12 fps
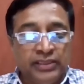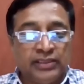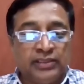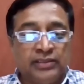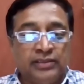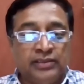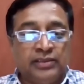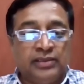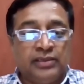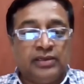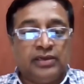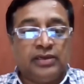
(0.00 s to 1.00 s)
Here,
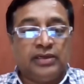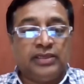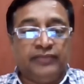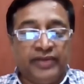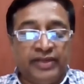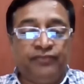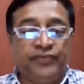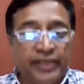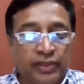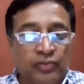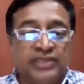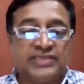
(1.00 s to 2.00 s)
even if we
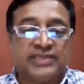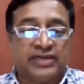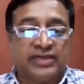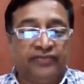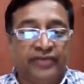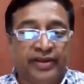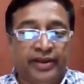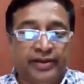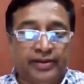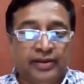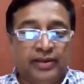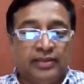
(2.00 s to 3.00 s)
give the
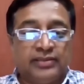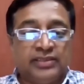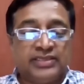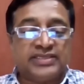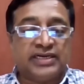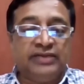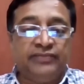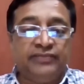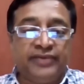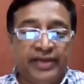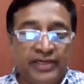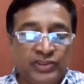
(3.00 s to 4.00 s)

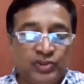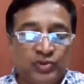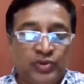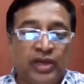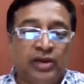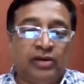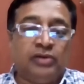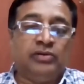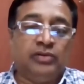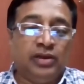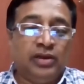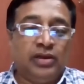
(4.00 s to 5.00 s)
certificate should
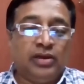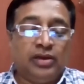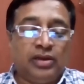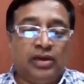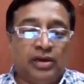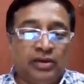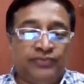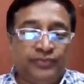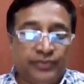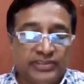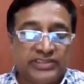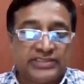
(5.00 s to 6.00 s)
have a lot of
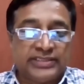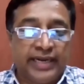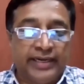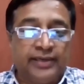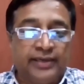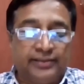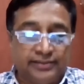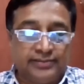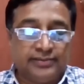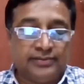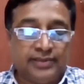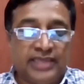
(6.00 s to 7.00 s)
standard
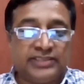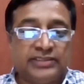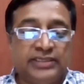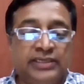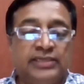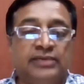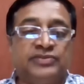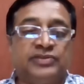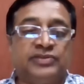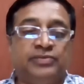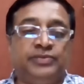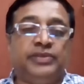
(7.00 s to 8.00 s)
as in
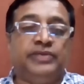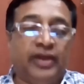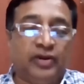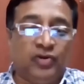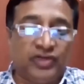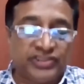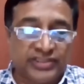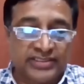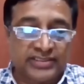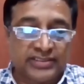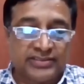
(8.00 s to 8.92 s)
terms of evaluation is